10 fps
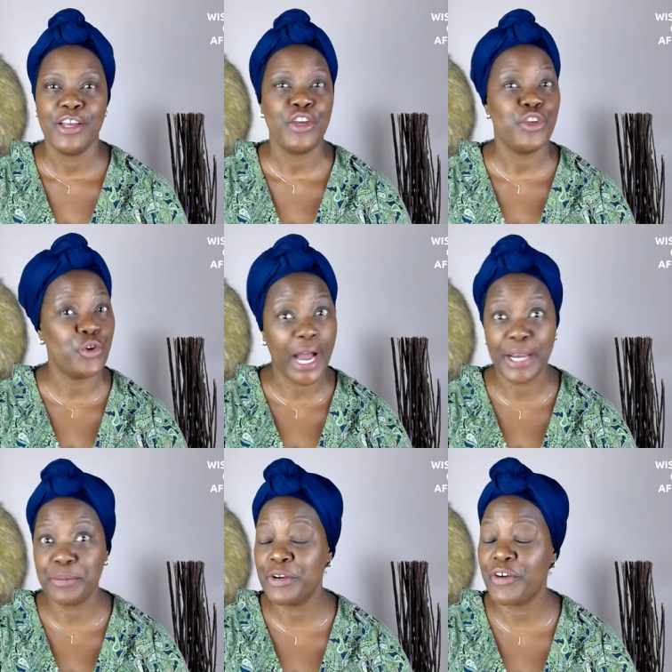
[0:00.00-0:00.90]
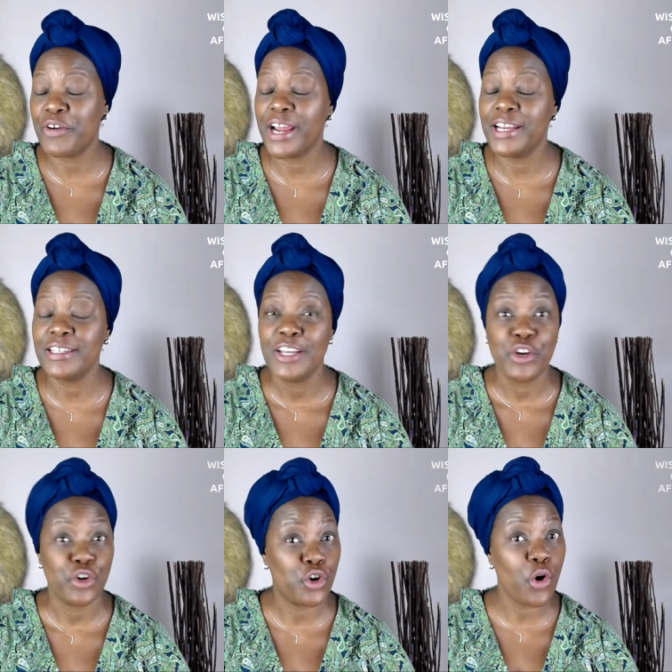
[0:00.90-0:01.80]
You had me right.
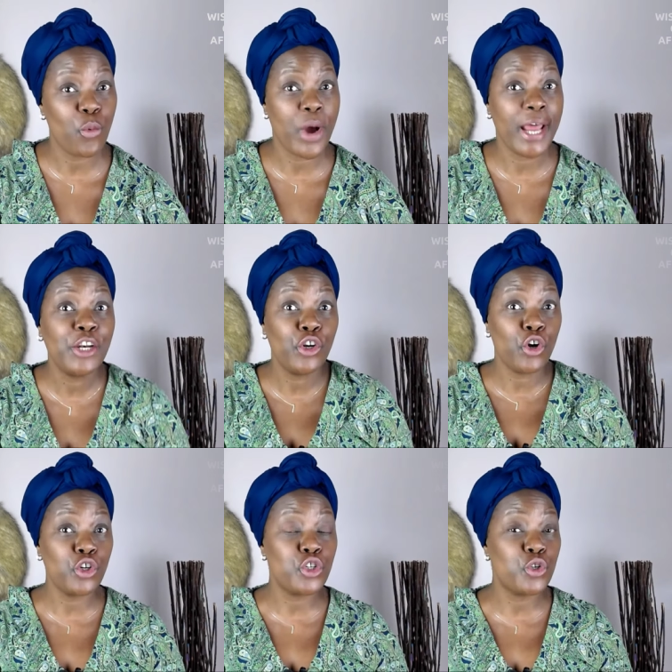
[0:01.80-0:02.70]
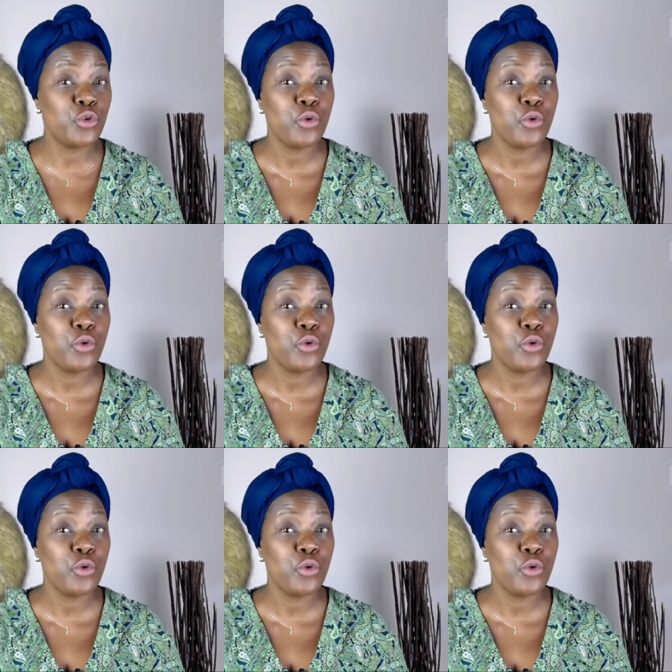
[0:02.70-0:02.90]
Not one, not two,